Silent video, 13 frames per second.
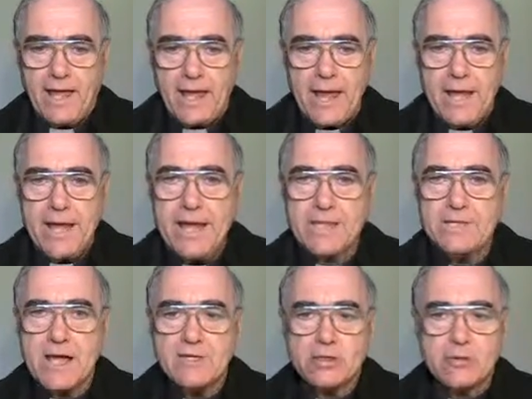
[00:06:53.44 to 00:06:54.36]
He
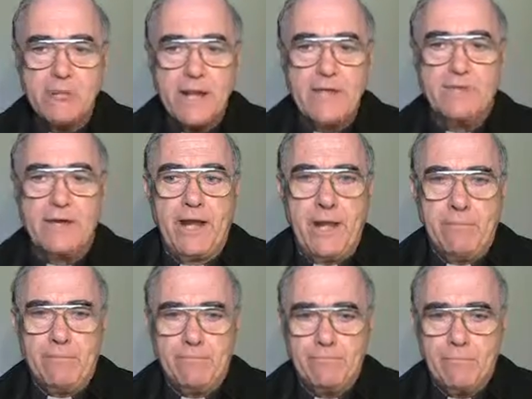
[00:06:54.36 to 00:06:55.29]
leads us to believe in
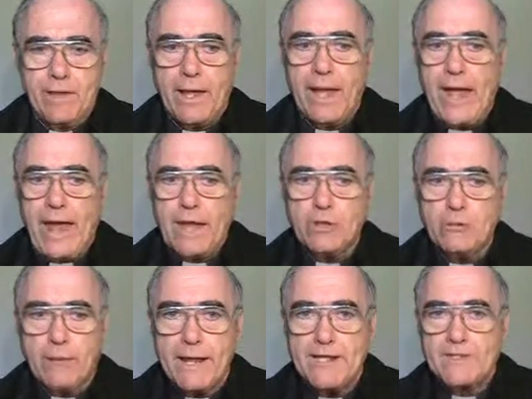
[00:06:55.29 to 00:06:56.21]
him and
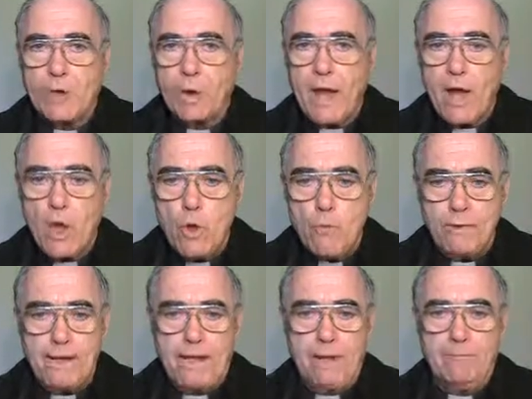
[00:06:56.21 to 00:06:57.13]
to place all our
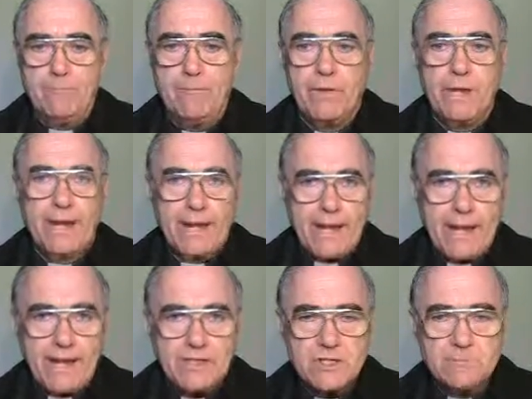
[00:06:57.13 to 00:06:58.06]
hope in him.
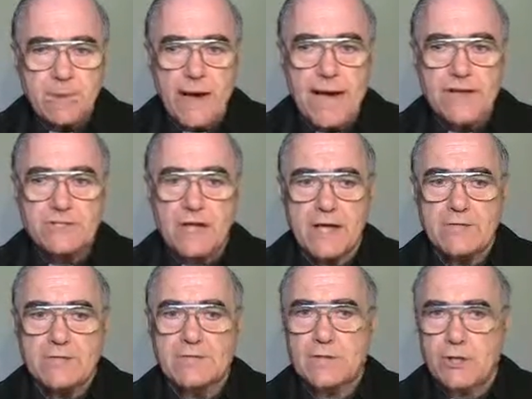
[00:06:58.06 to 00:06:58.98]
He inspires
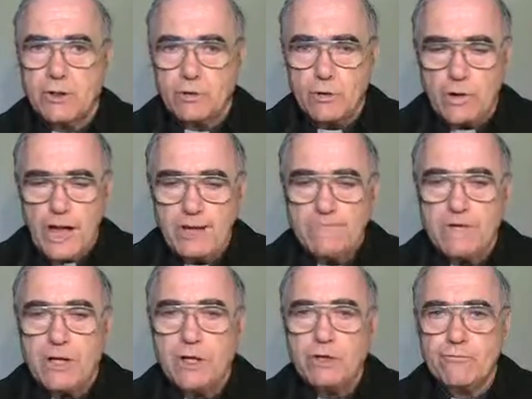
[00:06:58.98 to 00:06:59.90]
us to
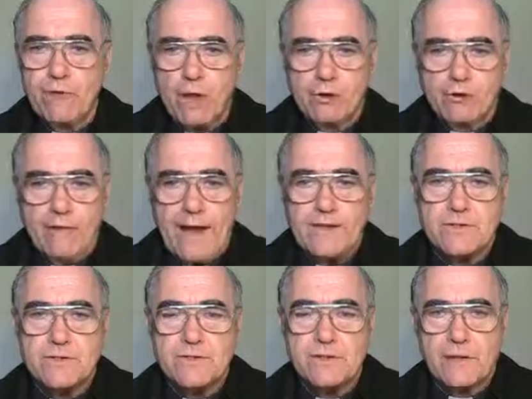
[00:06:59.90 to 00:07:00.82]
love and to follow
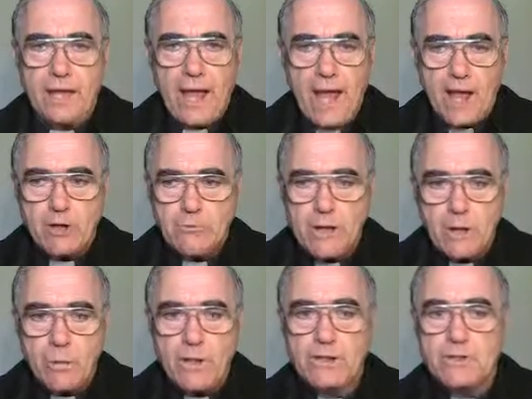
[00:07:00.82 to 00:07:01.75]
Christ and to
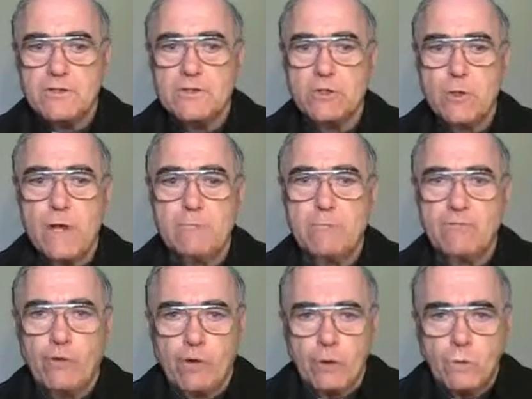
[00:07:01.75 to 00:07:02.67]
bear witness to him
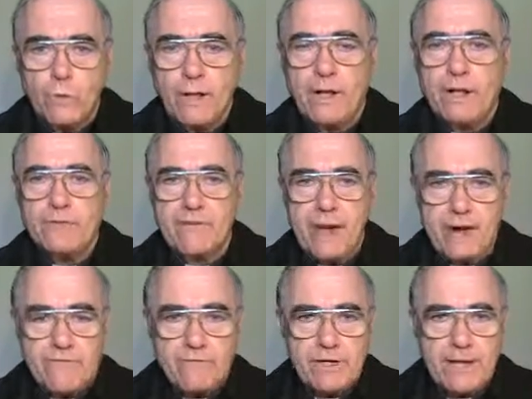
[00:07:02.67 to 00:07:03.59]
before the world of
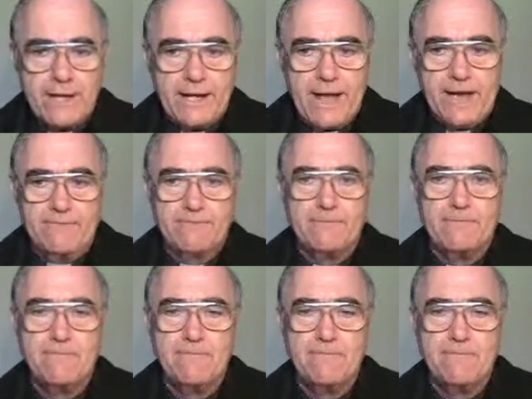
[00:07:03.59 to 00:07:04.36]
our everyday life.